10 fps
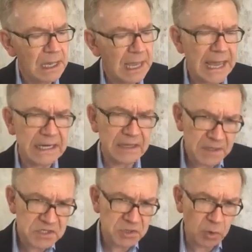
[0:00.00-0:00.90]
And in
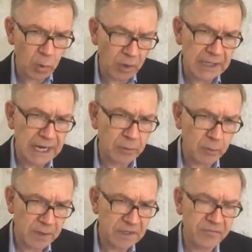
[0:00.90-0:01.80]
this story, I
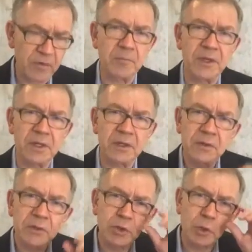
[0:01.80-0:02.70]
read from the
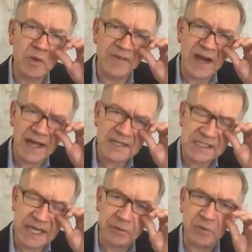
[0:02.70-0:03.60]
New Revised
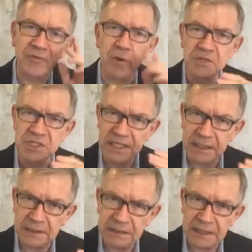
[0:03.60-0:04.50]
Standard Version,
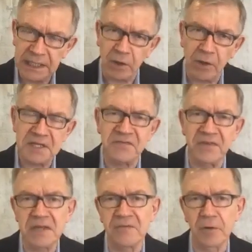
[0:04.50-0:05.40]

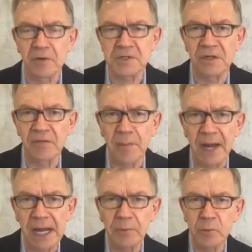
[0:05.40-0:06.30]
NRSV version of the
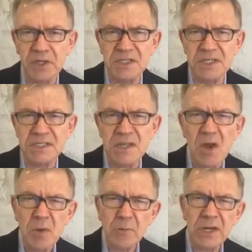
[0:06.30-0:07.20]
Bible, which is
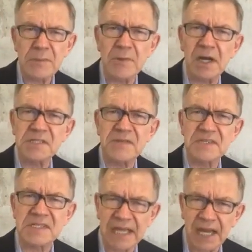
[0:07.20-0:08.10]
pretty much the
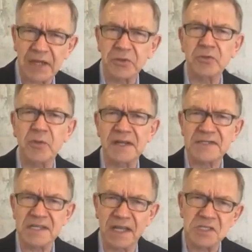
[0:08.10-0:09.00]
standard
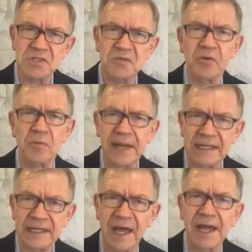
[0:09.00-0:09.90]
translation for
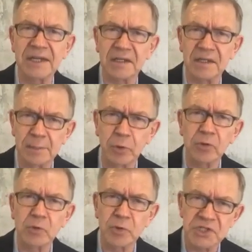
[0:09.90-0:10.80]
mainline to
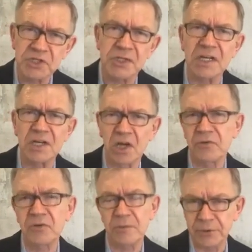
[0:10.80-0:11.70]
liberal Christian and
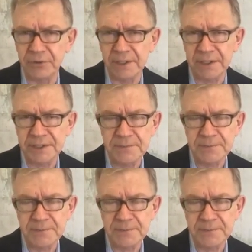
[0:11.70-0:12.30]
other communities.